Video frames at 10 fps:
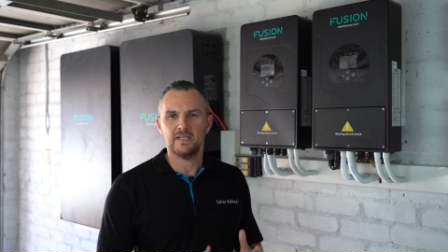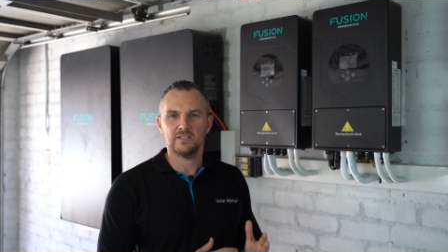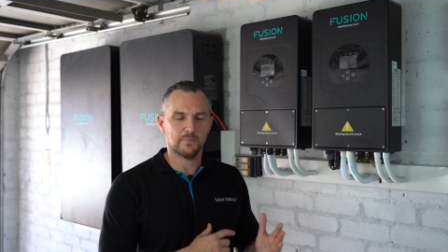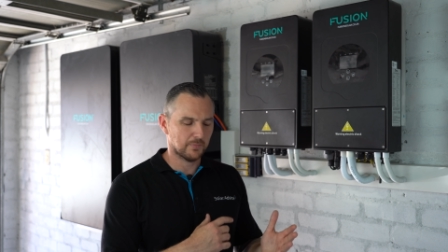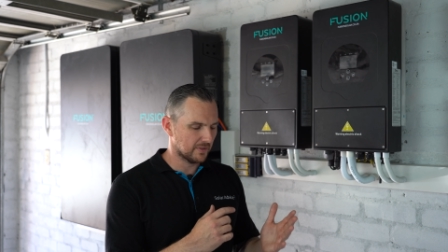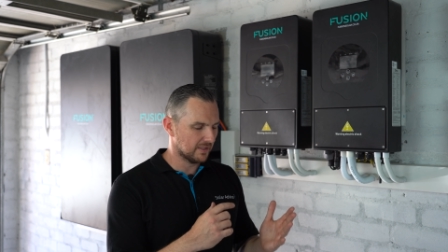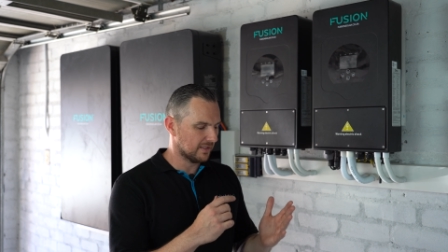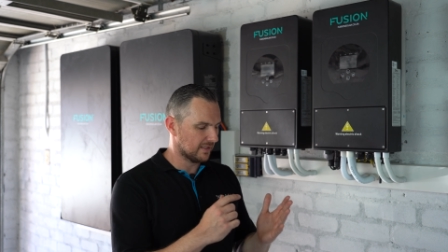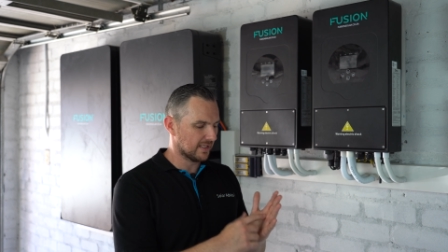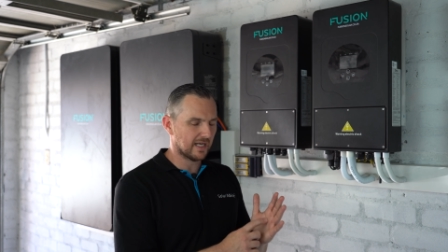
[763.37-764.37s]
So
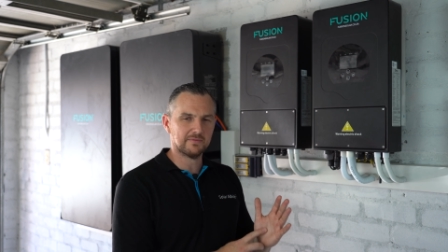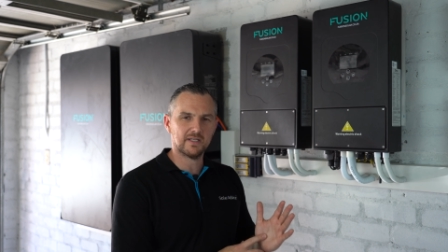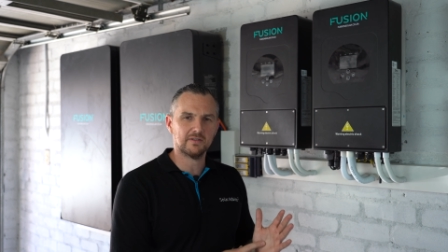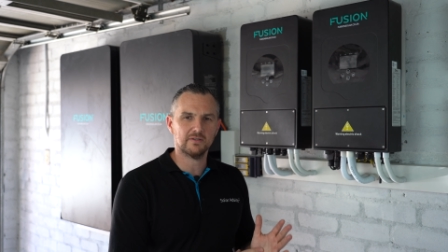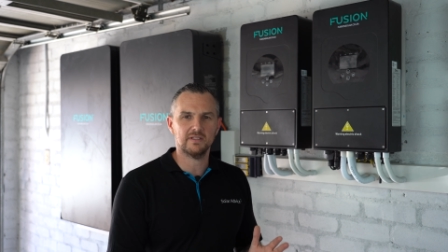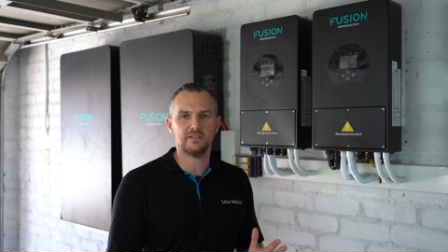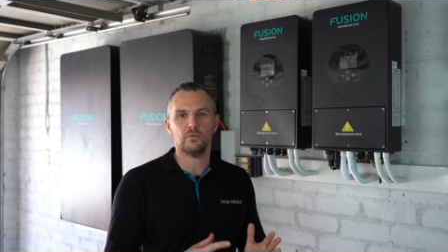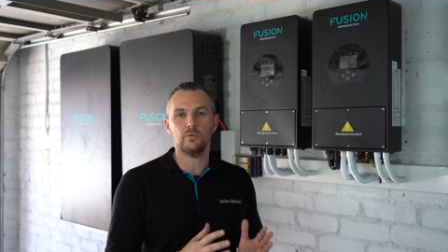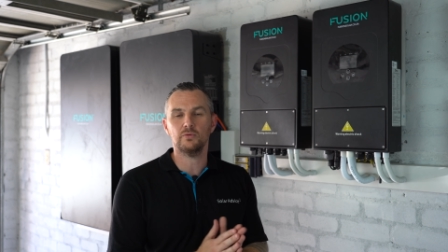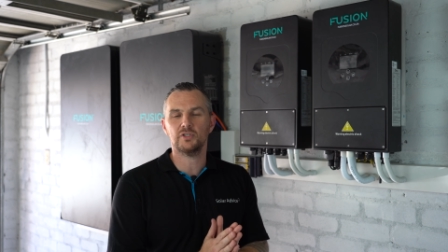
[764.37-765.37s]
putting a countdown on it
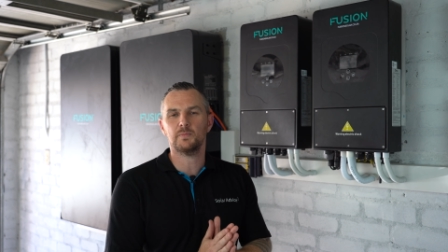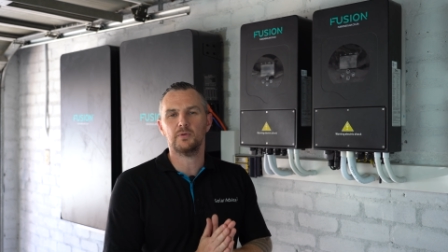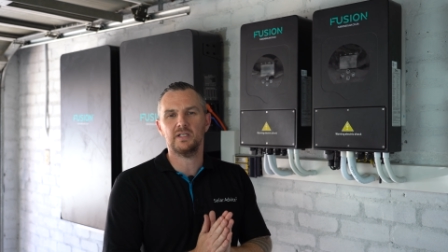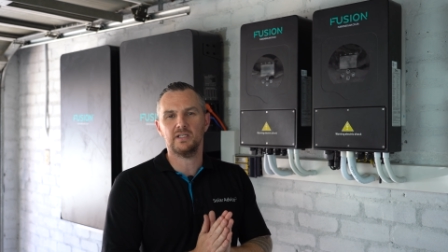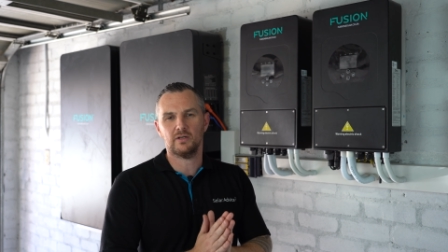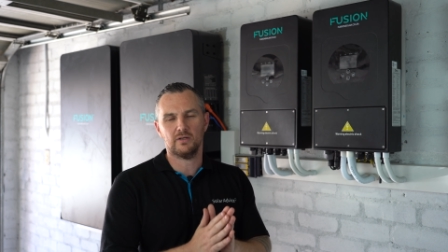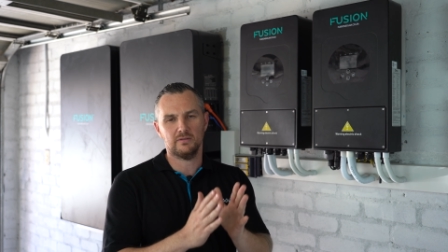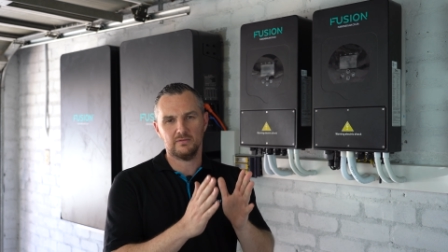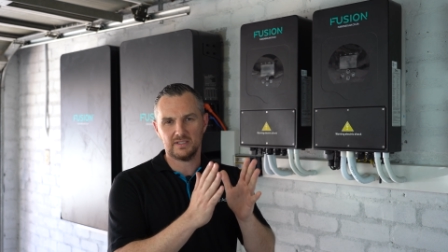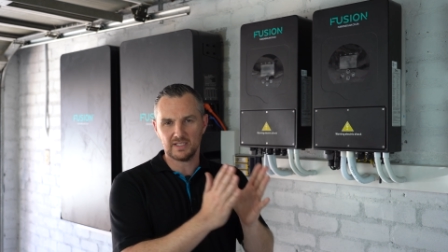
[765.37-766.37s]
or just putting it
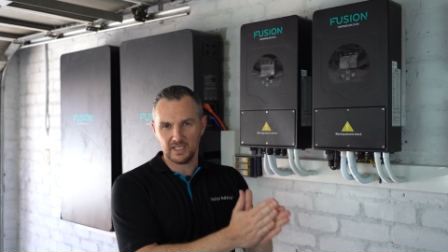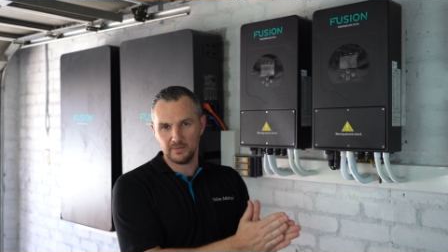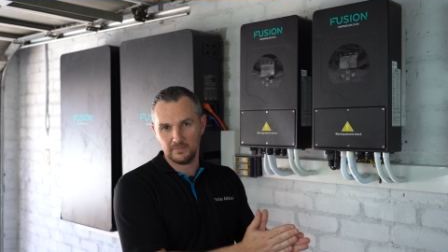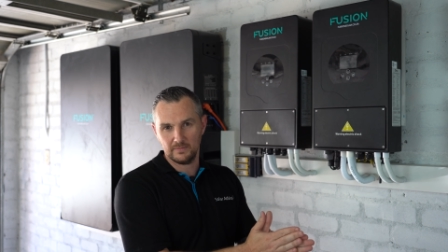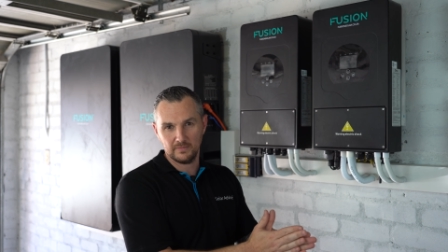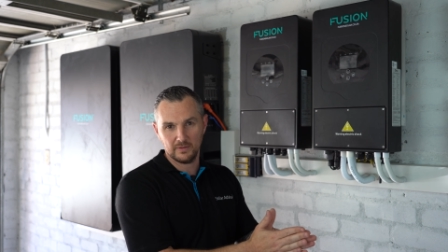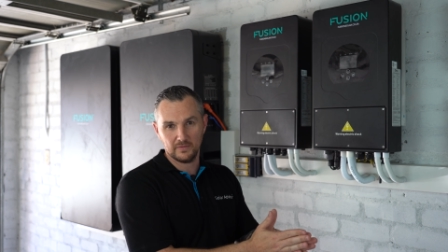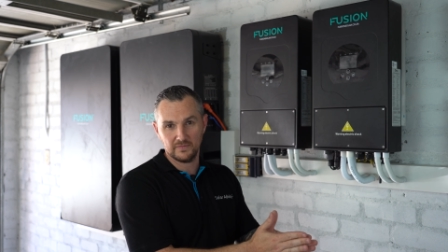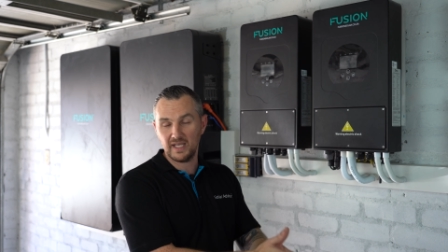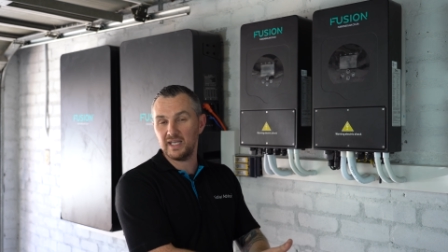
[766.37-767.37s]
on the time
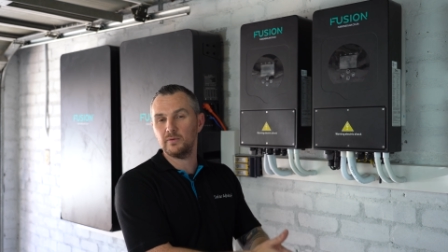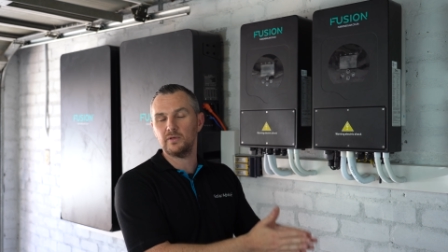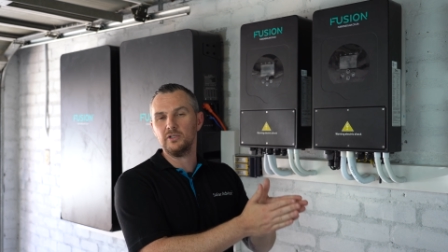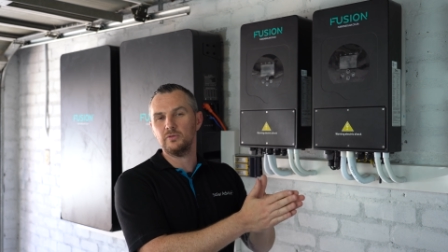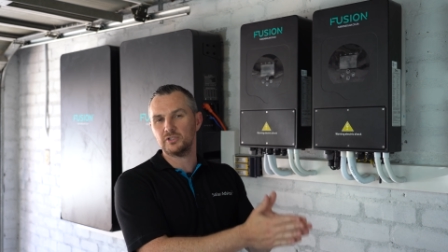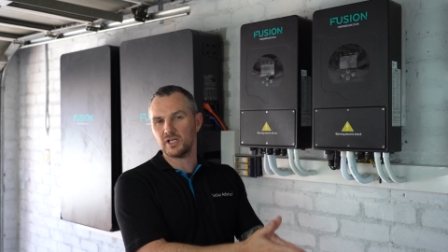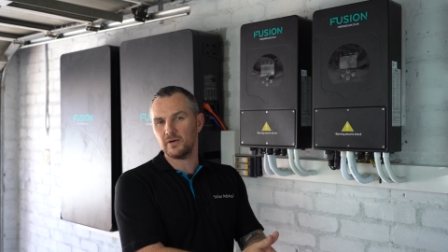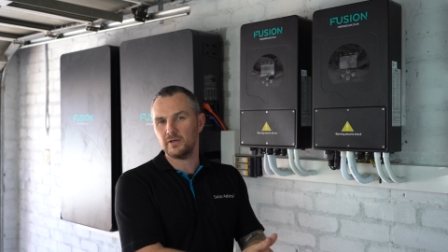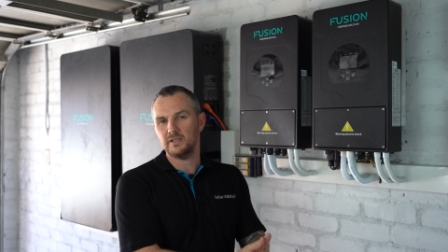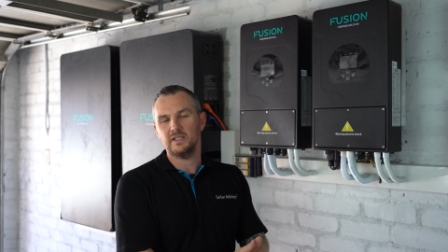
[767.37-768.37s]
of day where you
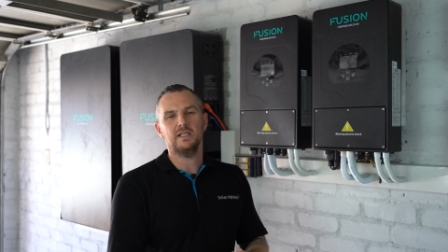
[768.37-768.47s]
shower